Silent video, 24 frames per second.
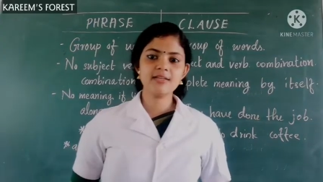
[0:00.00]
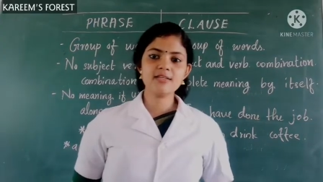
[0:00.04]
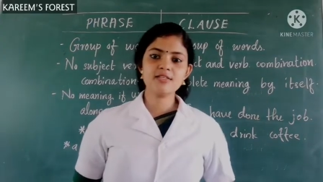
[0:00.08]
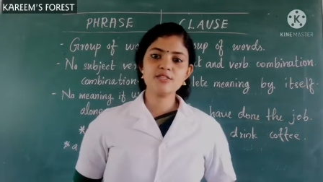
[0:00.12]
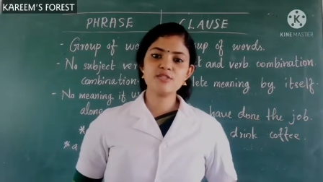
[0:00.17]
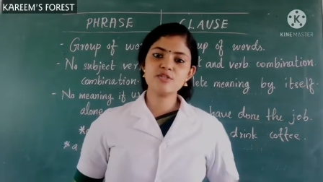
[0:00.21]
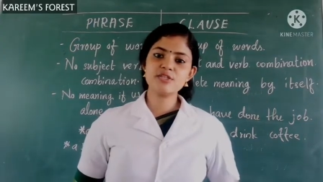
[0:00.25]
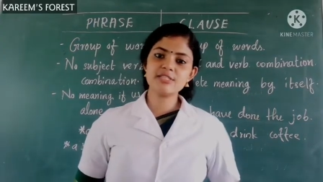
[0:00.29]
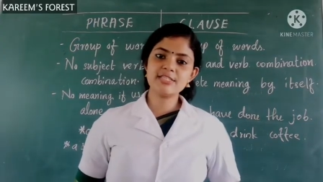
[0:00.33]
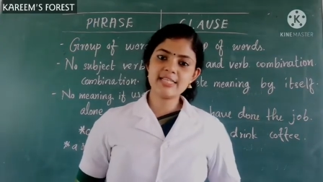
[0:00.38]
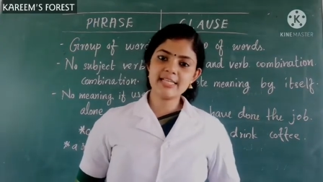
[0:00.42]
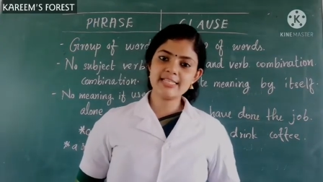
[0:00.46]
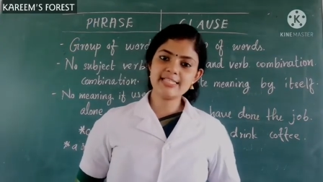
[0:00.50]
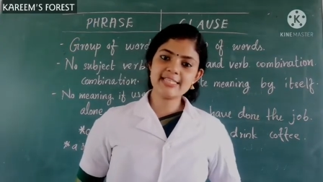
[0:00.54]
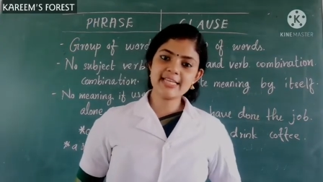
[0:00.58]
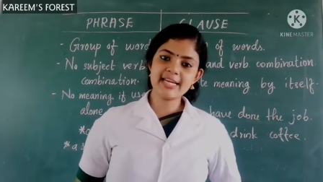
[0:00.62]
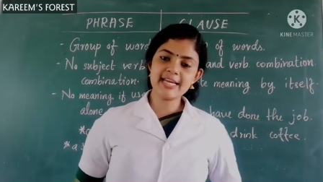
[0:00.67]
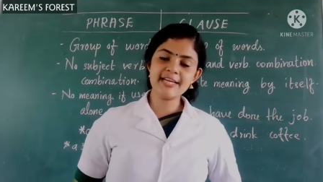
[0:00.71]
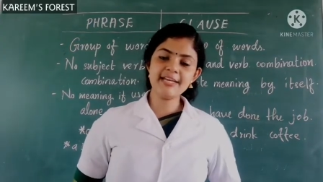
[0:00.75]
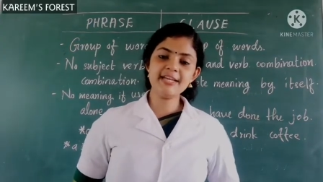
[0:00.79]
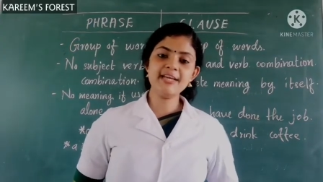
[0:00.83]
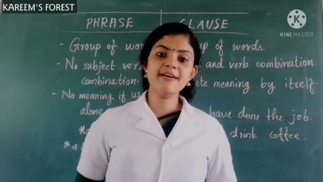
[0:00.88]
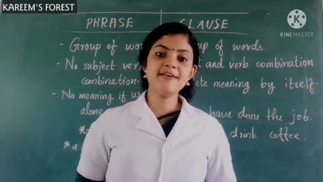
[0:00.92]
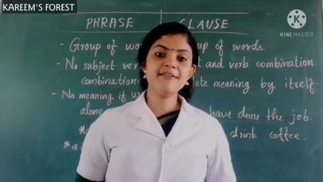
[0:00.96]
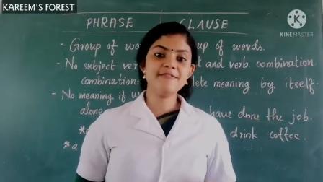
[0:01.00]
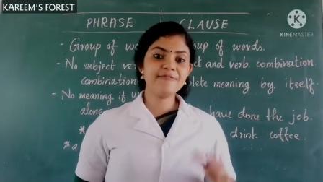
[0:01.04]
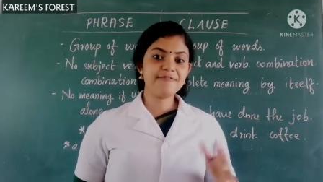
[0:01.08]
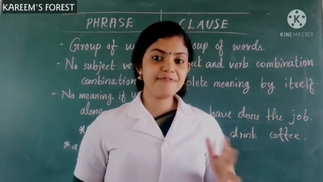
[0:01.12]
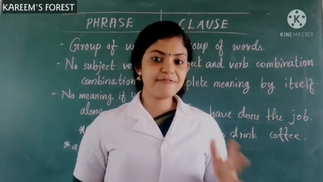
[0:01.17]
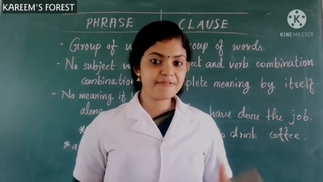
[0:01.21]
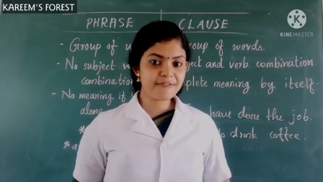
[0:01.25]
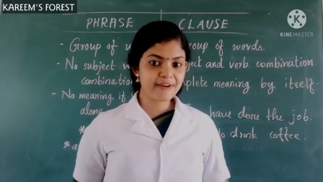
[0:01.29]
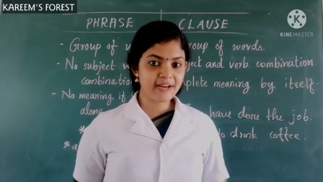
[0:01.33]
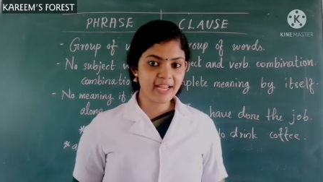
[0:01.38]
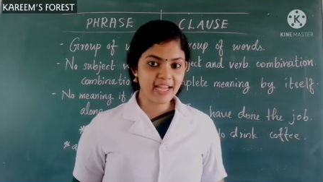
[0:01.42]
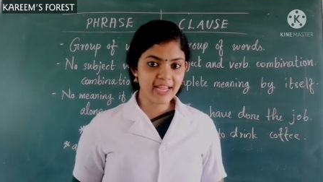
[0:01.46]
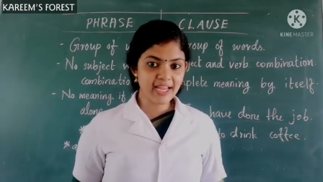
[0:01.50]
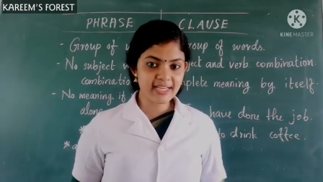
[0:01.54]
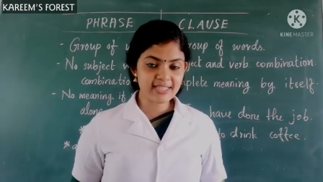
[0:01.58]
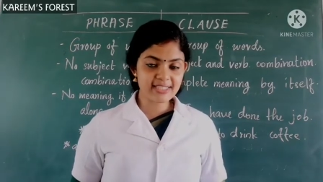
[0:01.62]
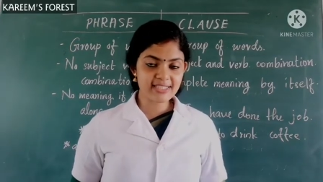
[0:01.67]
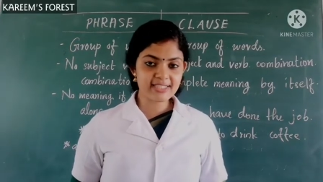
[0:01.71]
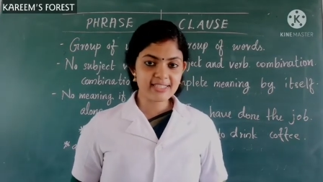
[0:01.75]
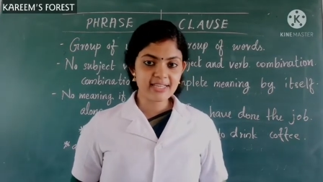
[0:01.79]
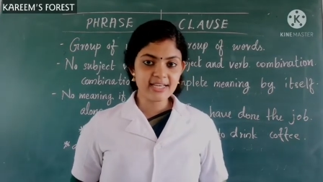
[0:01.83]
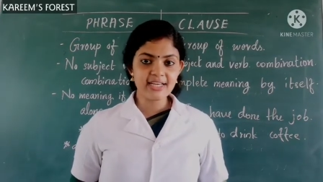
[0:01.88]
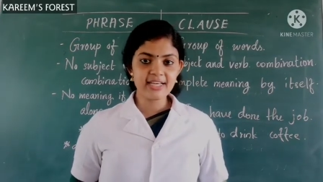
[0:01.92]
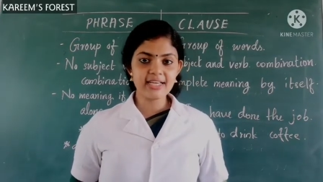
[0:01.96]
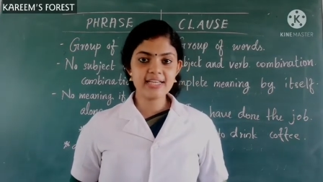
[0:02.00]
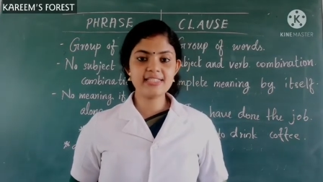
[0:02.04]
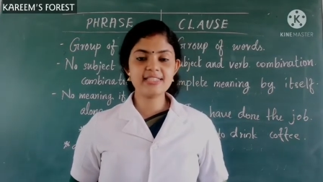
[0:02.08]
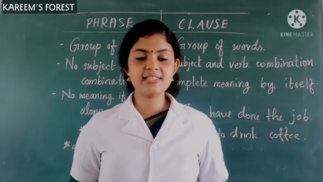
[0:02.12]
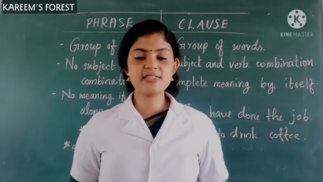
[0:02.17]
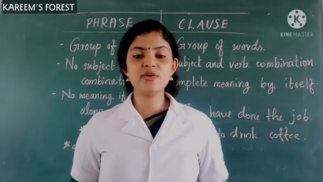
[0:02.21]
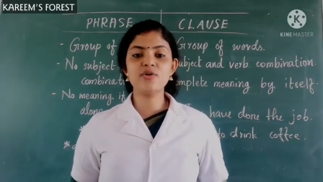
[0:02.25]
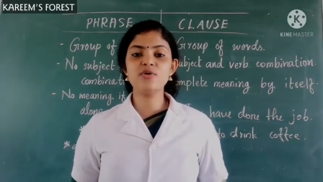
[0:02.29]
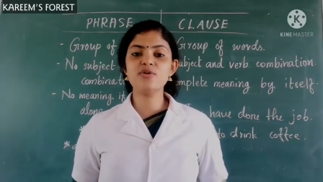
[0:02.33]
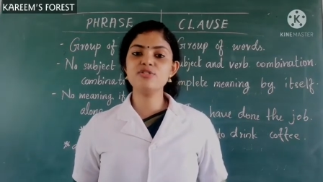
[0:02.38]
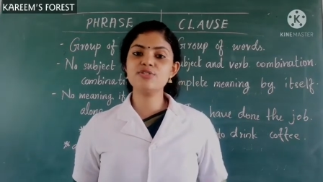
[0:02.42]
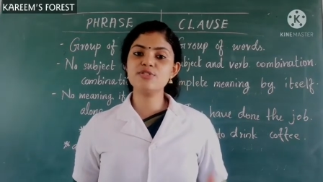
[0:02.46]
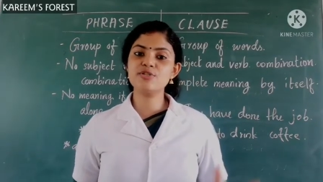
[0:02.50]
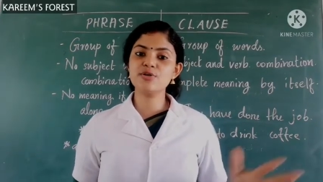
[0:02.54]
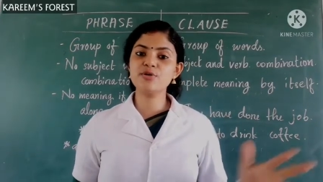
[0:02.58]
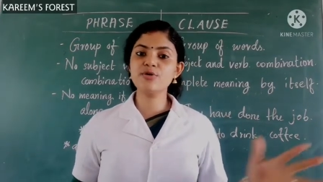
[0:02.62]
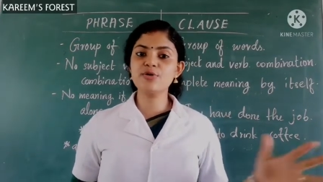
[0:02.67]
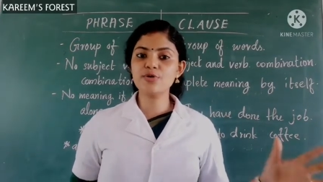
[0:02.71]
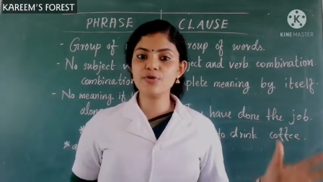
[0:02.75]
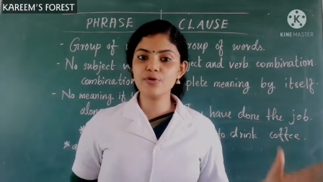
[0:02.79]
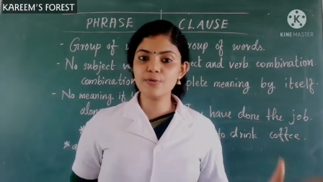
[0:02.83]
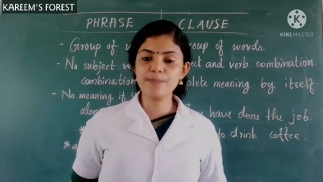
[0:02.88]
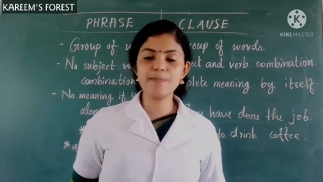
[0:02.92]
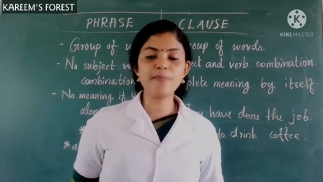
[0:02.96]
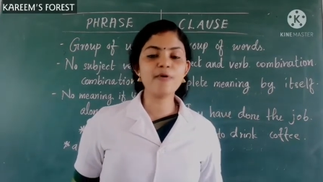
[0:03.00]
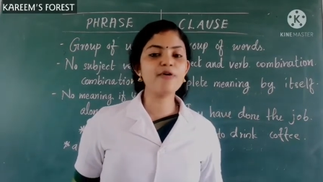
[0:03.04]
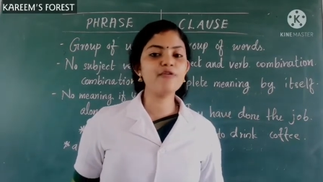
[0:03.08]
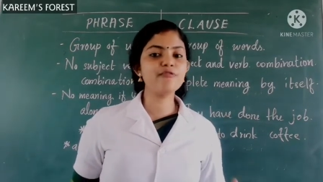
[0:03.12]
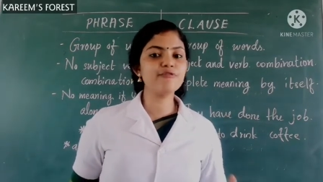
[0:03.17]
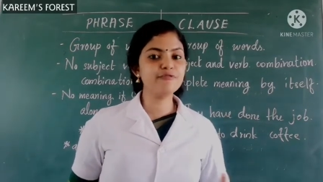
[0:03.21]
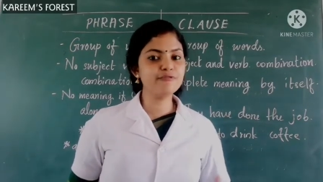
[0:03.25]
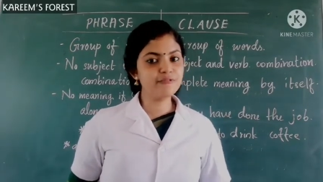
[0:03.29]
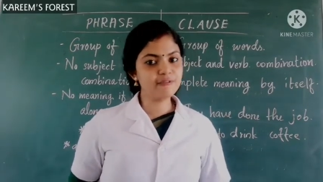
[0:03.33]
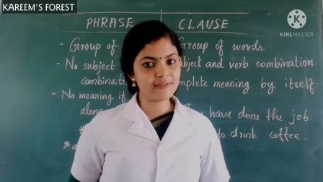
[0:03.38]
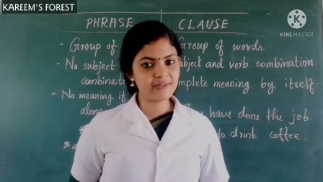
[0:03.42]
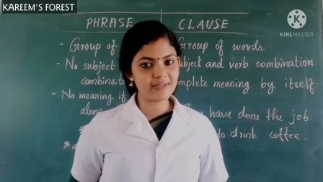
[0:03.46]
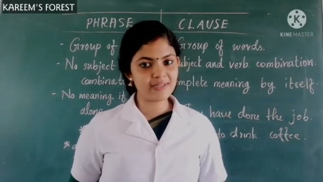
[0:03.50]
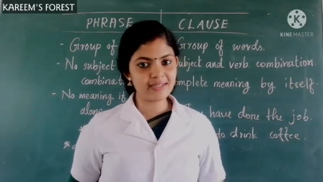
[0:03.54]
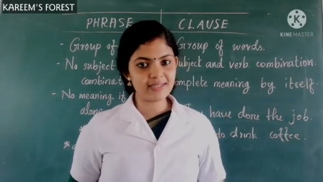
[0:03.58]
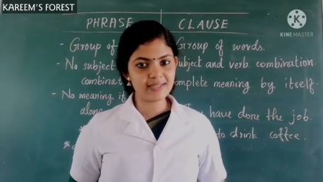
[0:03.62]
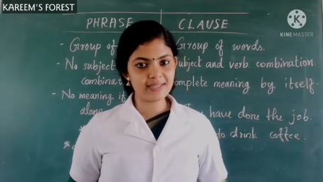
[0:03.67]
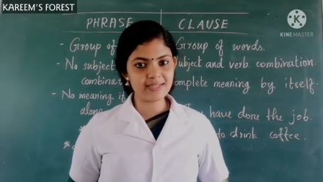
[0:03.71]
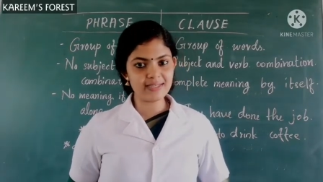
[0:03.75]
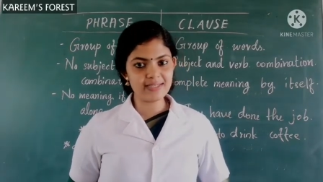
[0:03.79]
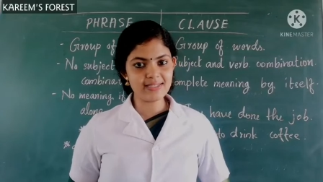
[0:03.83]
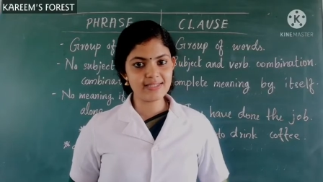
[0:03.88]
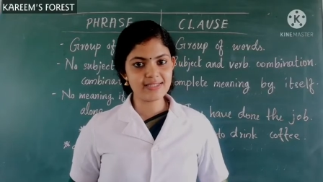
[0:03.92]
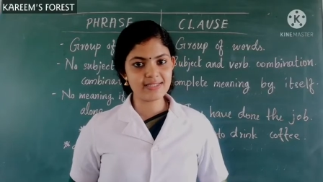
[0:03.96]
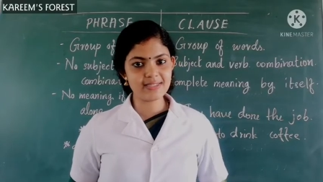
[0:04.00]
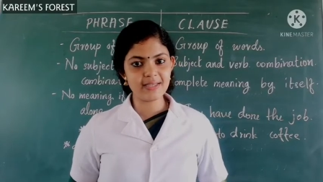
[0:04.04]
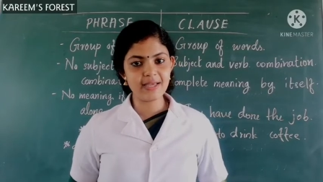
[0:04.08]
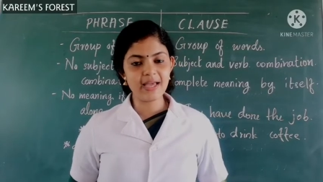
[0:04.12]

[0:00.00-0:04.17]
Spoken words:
So children, phrase is also group of words